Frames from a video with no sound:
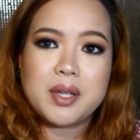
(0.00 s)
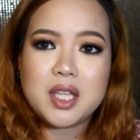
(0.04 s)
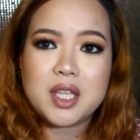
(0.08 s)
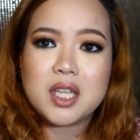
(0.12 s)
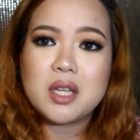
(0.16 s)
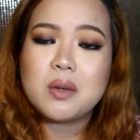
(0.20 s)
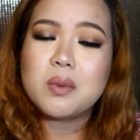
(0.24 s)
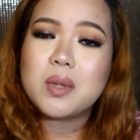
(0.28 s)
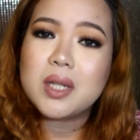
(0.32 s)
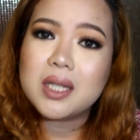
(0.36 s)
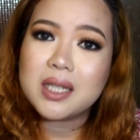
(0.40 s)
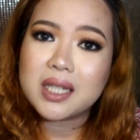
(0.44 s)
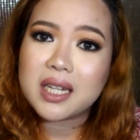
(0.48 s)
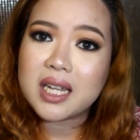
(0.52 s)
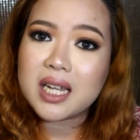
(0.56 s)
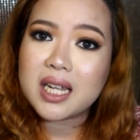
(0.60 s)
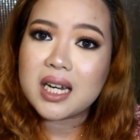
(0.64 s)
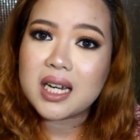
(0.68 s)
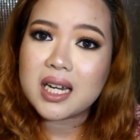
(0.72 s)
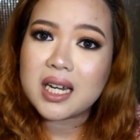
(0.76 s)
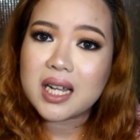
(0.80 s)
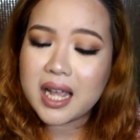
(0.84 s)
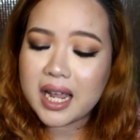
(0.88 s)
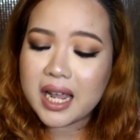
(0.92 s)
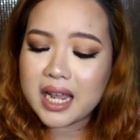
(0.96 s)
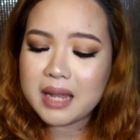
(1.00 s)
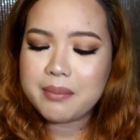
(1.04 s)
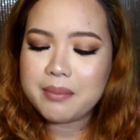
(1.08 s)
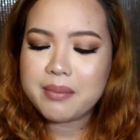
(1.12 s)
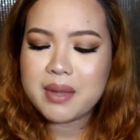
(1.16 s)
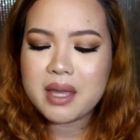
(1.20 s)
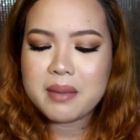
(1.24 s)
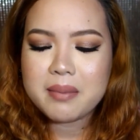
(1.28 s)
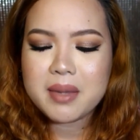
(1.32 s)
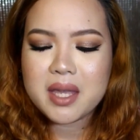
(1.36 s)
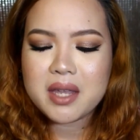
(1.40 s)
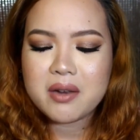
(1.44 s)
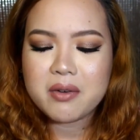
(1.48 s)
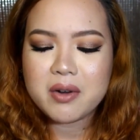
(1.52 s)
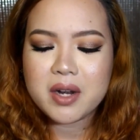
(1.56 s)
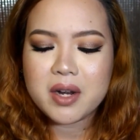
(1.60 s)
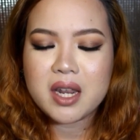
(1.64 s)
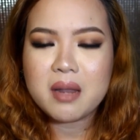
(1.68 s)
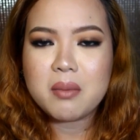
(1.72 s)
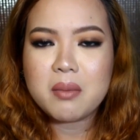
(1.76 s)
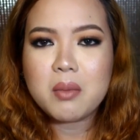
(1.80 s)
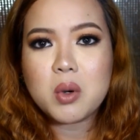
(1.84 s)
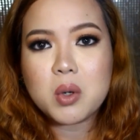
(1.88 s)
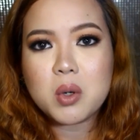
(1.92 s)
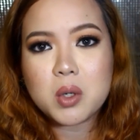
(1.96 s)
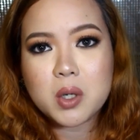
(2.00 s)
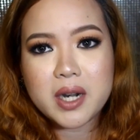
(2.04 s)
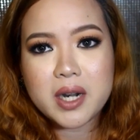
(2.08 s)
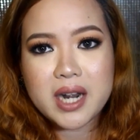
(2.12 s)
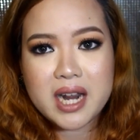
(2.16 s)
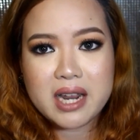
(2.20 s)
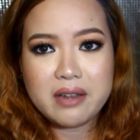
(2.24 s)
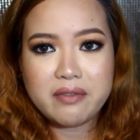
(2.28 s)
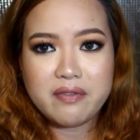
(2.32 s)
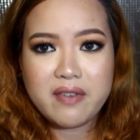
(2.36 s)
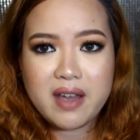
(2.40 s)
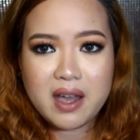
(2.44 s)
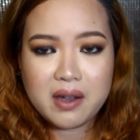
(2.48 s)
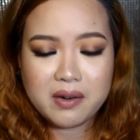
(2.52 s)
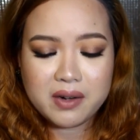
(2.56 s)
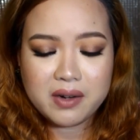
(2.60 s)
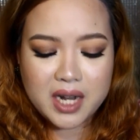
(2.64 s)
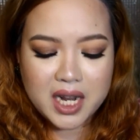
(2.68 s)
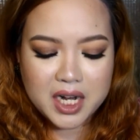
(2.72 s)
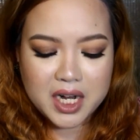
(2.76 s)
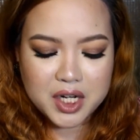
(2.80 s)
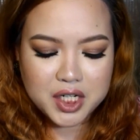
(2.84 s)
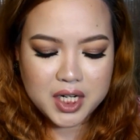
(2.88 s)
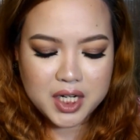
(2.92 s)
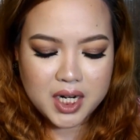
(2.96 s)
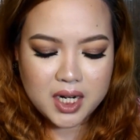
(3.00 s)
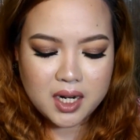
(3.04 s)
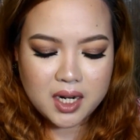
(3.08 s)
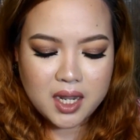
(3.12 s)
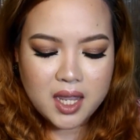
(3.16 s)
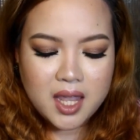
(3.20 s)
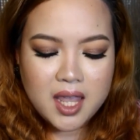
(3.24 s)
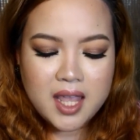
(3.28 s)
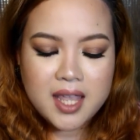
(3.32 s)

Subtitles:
You will need a BB cream or a foundation.